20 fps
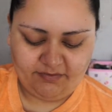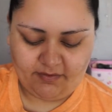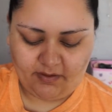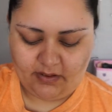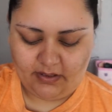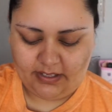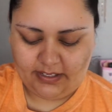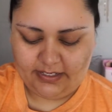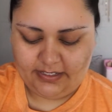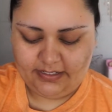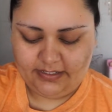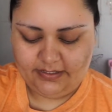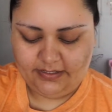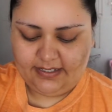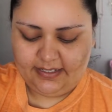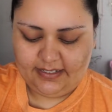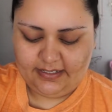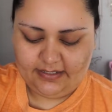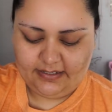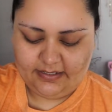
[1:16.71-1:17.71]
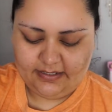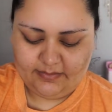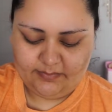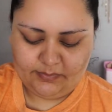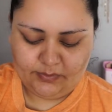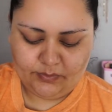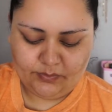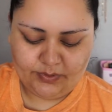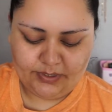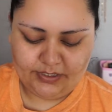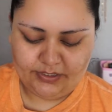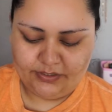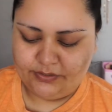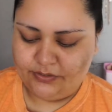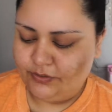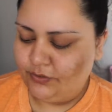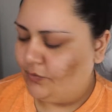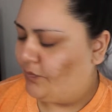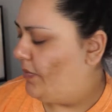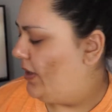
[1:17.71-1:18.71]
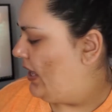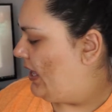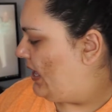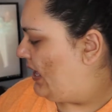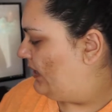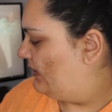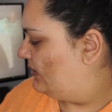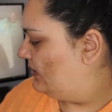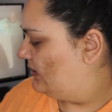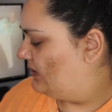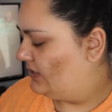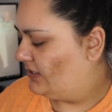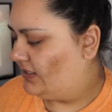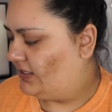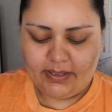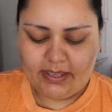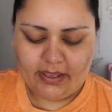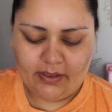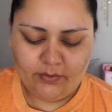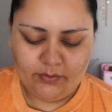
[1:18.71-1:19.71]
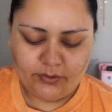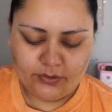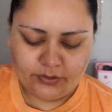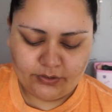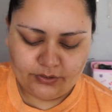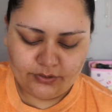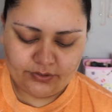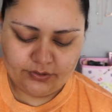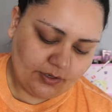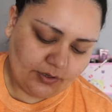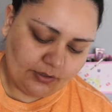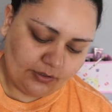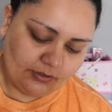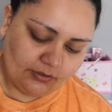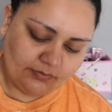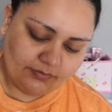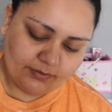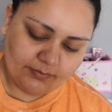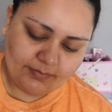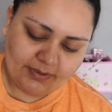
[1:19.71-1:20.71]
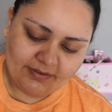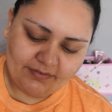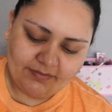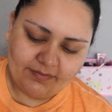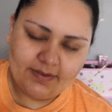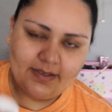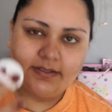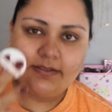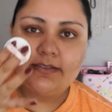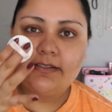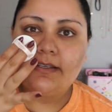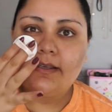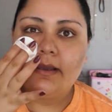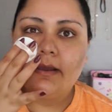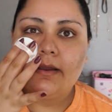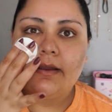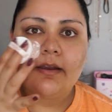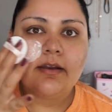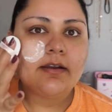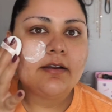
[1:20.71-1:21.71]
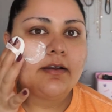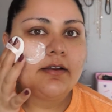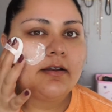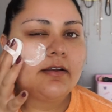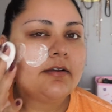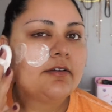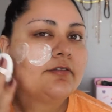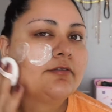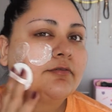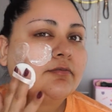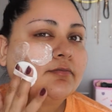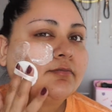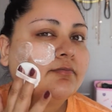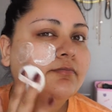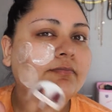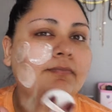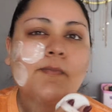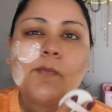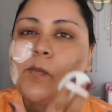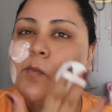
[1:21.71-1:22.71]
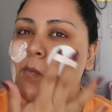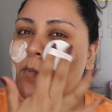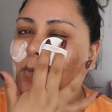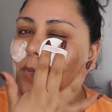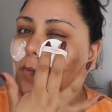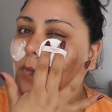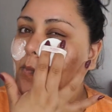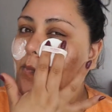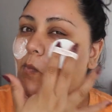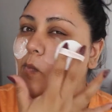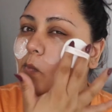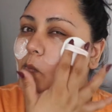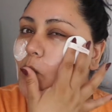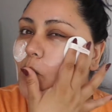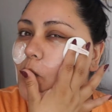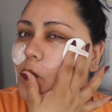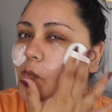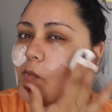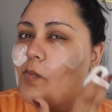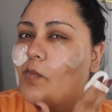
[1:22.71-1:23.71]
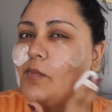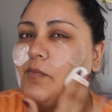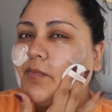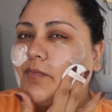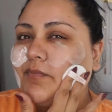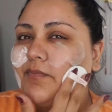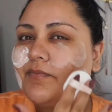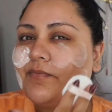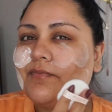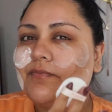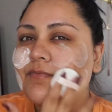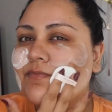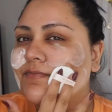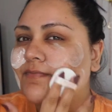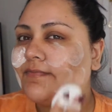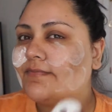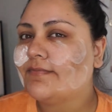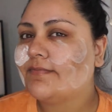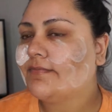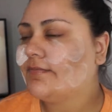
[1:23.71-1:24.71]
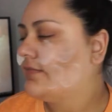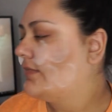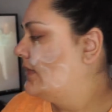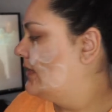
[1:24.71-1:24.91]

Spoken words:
on and I'm going to pat powder all over my face here. This is how I've been priming my face every time I do my makeup lately.